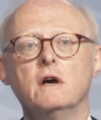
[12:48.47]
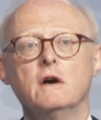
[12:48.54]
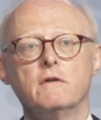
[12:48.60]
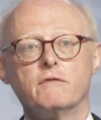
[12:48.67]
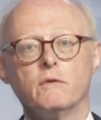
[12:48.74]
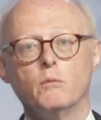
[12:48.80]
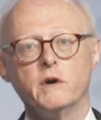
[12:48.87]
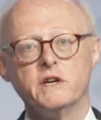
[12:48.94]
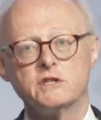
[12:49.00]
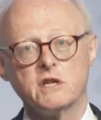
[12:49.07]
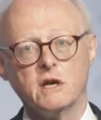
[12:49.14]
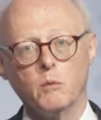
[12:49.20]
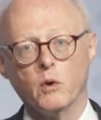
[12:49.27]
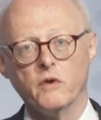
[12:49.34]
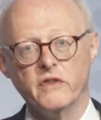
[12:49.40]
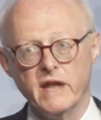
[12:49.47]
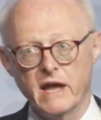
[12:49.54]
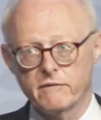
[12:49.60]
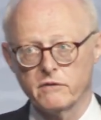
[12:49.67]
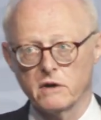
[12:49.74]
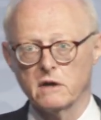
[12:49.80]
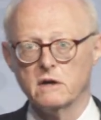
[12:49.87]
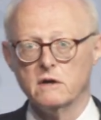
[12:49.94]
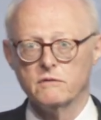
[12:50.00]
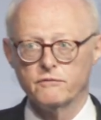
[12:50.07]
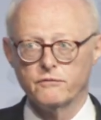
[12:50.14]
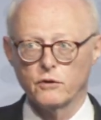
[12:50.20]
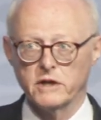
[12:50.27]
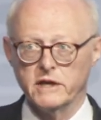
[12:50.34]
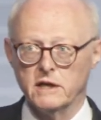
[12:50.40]
from which they will never
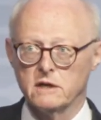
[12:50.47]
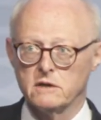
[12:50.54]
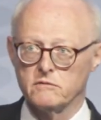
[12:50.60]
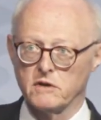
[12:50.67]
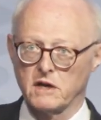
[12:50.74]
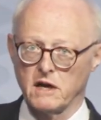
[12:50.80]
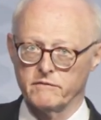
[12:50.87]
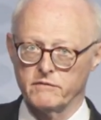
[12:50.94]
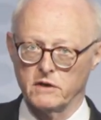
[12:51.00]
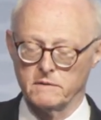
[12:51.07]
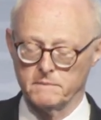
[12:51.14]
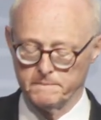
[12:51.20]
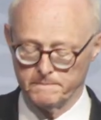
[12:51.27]
fully recover.